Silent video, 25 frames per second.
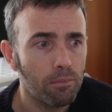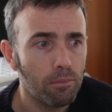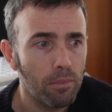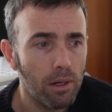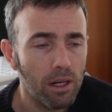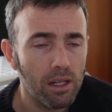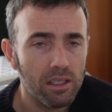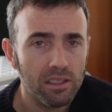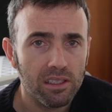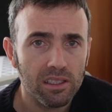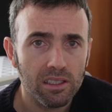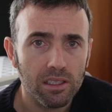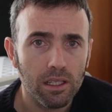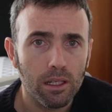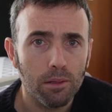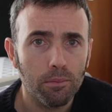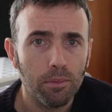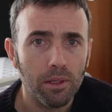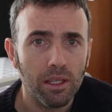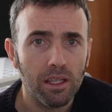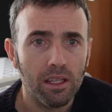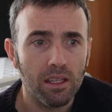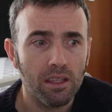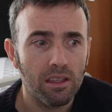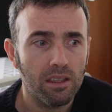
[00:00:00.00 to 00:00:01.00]
March is going to
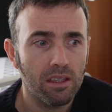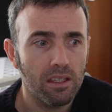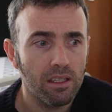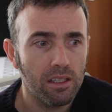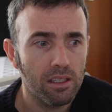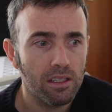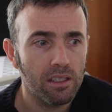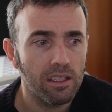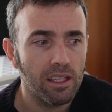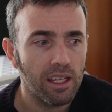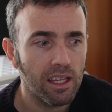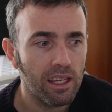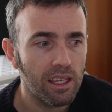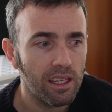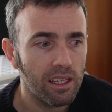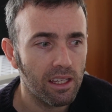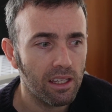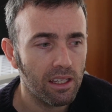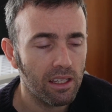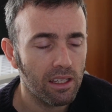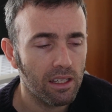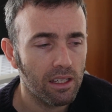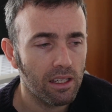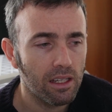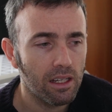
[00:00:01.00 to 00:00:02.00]
be the
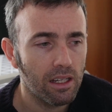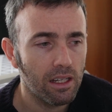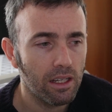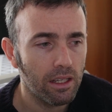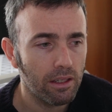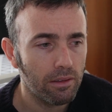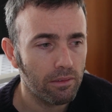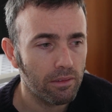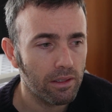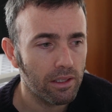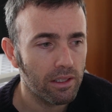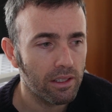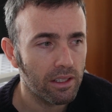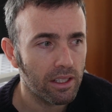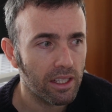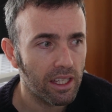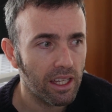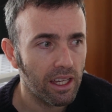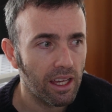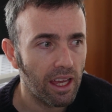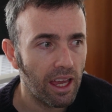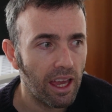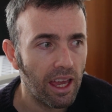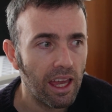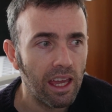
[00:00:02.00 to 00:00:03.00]
day I'm going to
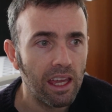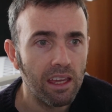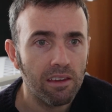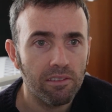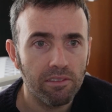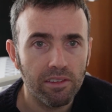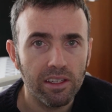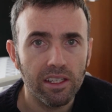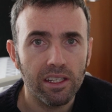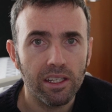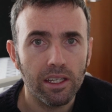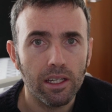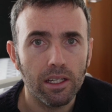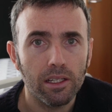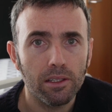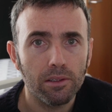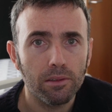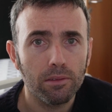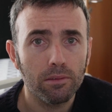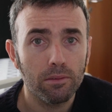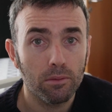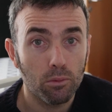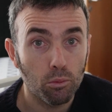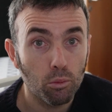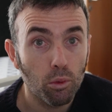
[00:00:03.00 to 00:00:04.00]
get
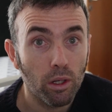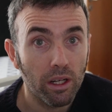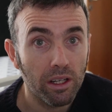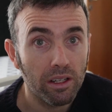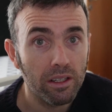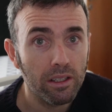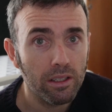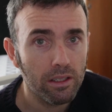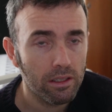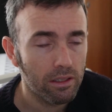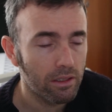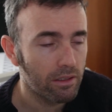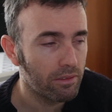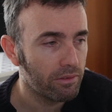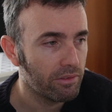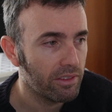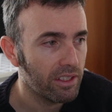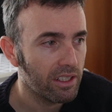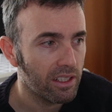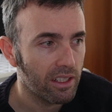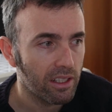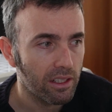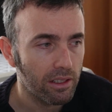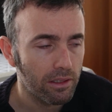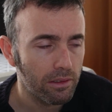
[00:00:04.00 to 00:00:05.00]
one
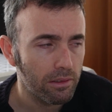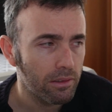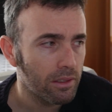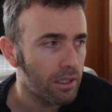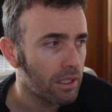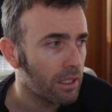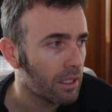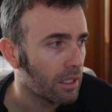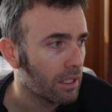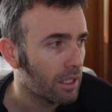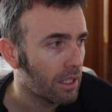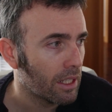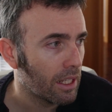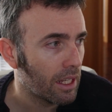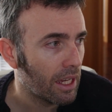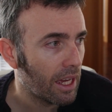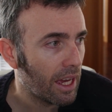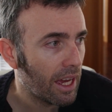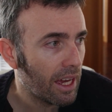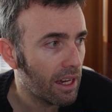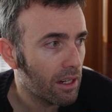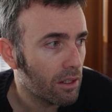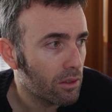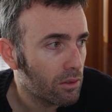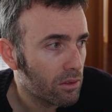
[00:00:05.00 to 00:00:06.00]
video
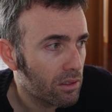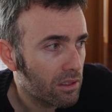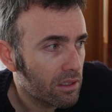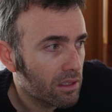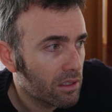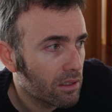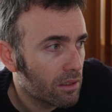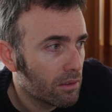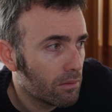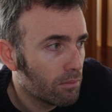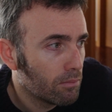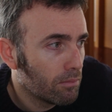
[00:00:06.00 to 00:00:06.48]
out,